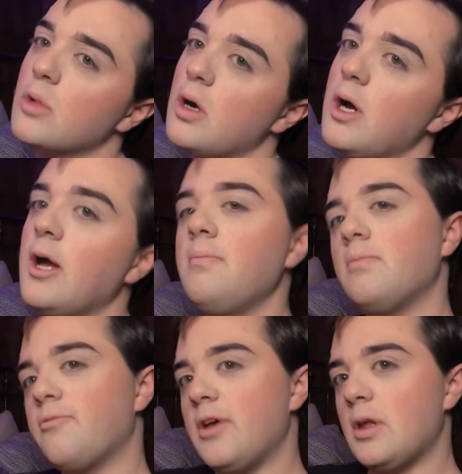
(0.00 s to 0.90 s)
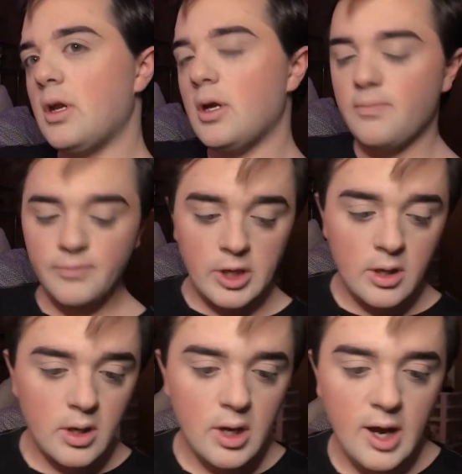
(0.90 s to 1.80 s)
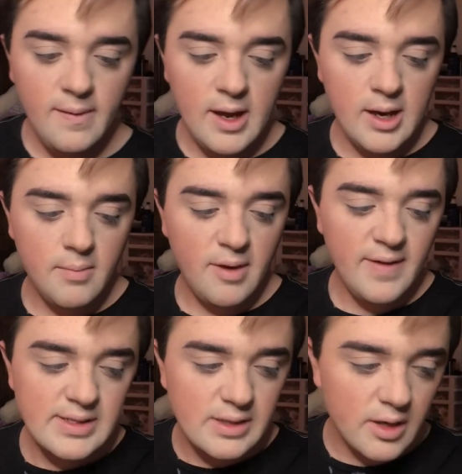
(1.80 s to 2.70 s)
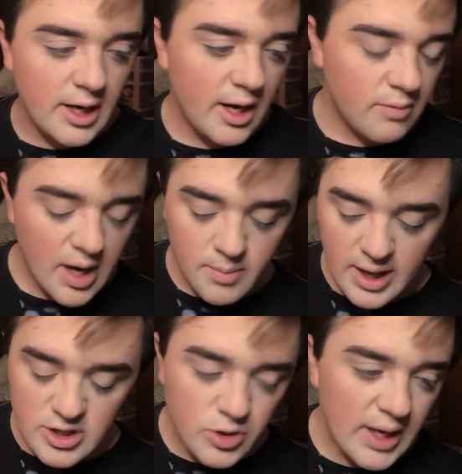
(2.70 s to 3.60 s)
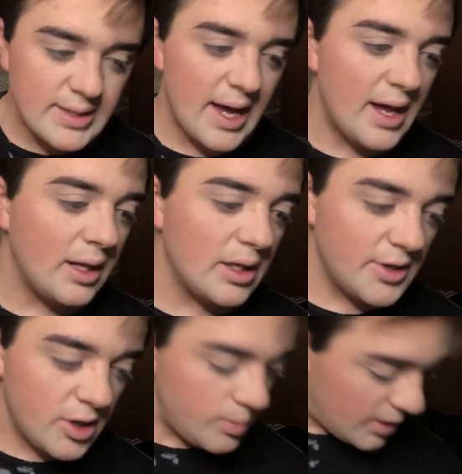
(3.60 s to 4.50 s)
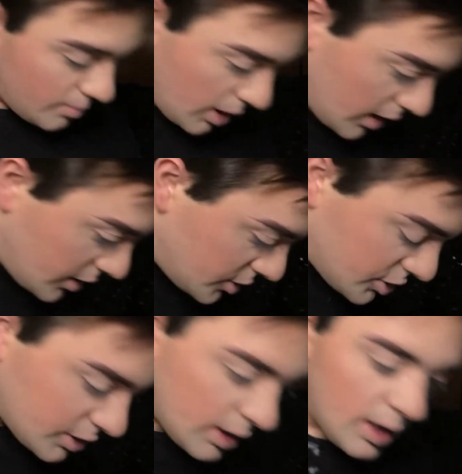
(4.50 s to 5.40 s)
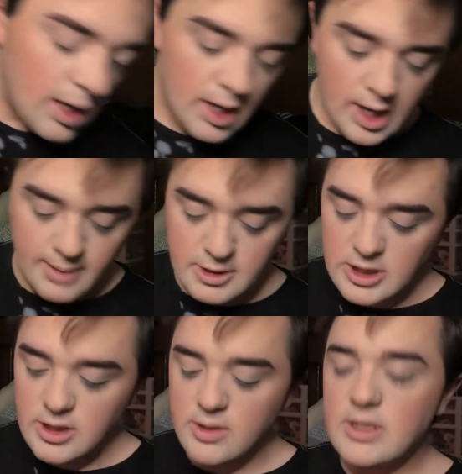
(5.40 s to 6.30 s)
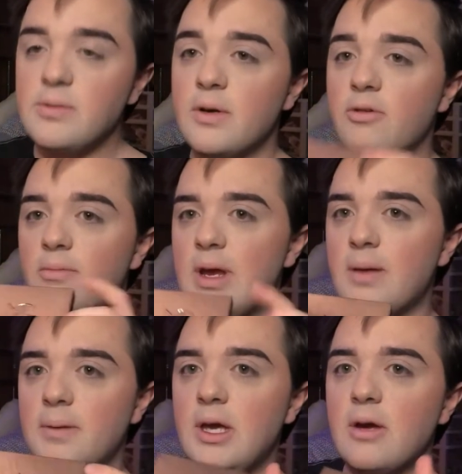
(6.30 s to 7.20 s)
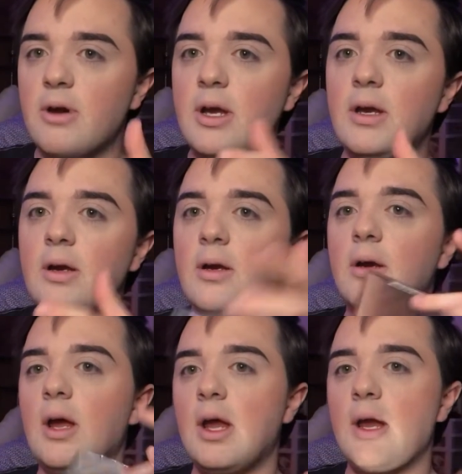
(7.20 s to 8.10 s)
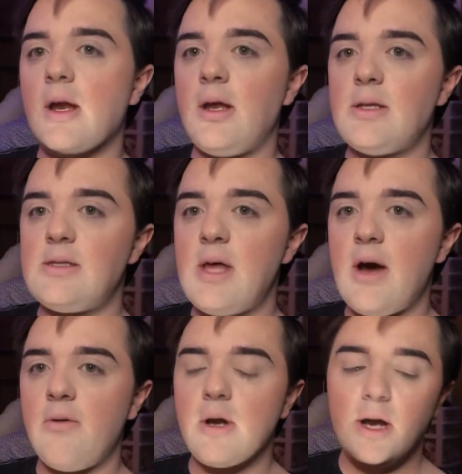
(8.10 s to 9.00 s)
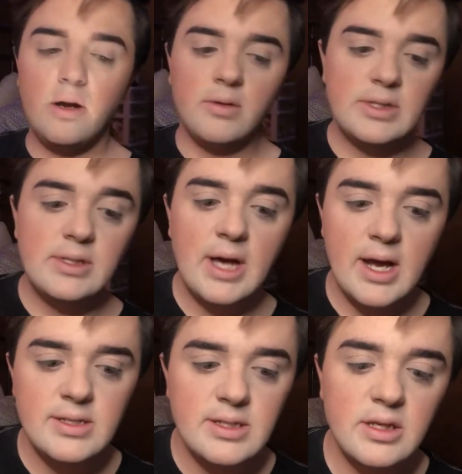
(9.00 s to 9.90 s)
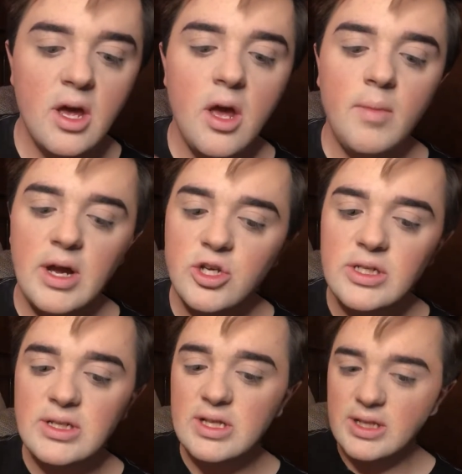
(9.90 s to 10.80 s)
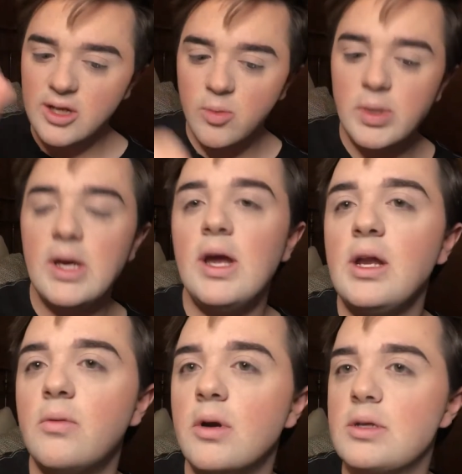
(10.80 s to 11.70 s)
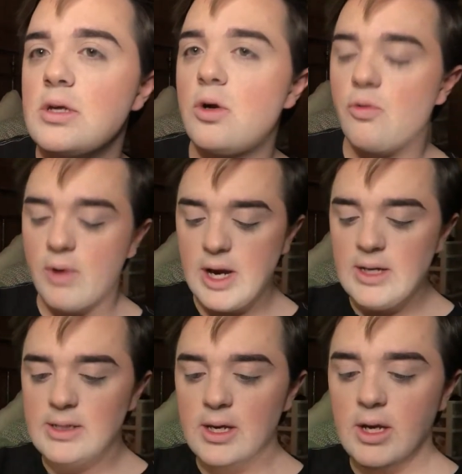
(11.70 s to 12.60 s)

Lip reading: Okay, feeling it. And then my face is already kind of red, but I do like to add a little bit of blush. I'm just going to use this one from Makeup Geek right here, and it's that one. I know it's intense, but I use it a little bit, and it works great.